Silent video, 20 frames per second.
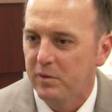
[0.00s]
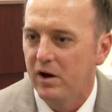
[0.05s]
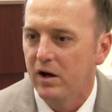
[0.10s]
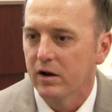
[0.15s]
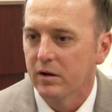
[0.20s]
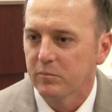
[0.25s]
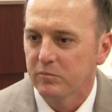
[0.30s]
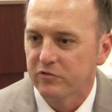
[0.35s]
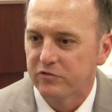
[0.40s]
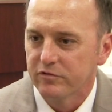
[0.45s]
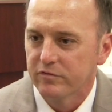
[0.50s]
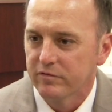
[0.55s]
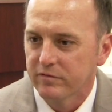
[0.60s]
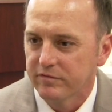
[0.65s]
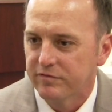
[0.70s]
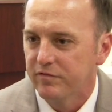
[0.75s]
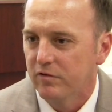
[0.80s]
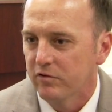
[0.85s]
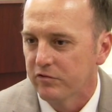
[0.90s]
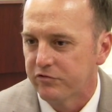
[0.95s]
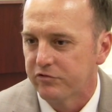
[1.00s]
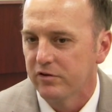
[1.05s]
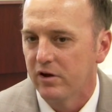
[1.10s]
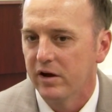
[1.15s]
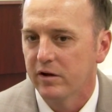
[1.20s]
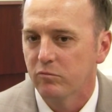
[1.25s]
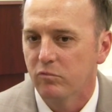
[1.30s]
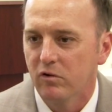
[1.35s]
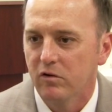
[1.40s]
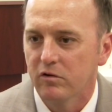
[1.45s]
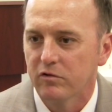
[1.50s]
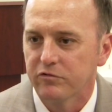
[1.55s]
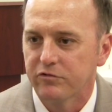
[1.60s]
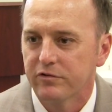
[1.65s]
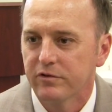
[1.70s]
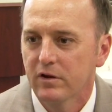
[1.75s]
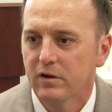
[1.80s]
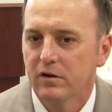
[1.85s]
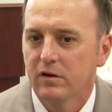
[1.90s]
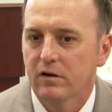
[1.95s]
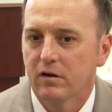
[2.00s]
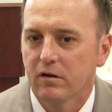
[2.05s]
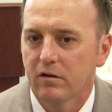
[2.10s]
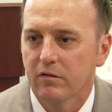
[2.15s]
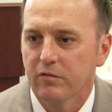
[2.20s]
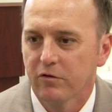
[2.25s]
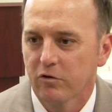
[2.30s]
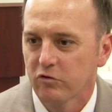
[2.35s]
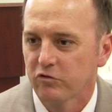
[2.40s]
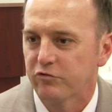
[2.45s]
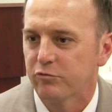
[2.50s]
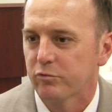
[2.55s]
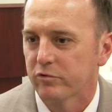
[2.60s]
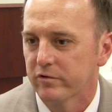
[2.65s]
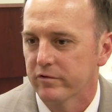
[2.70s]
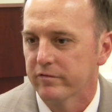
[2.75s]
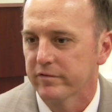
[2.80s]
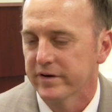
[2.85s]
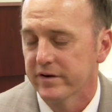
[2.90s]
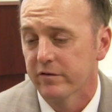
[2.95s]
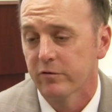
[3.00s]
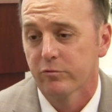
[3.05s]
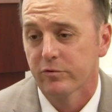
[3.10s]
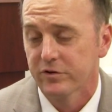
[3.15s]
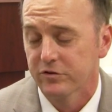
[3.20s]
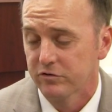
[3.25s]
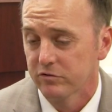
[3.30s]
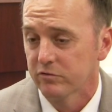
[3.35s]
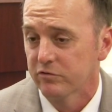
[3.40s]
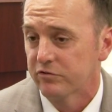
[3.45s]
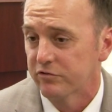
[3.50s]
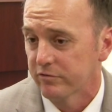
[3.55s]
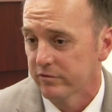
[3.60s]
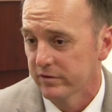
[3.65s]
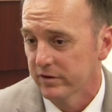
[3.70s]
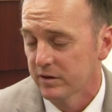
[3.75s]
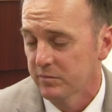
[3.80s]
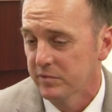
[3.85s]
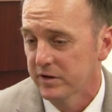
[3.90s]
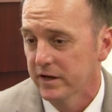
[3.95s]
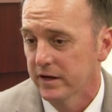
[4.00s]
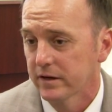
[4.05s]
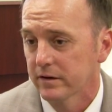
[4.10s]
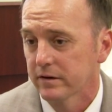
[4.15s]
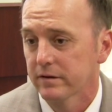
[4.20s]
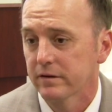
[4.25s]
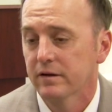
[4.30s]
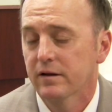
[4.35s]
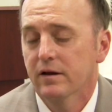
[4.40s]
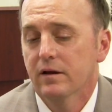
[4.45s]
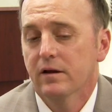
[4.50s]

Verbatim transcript: bottoms or the false sidewalls, uh, those were either reduced or eliminated.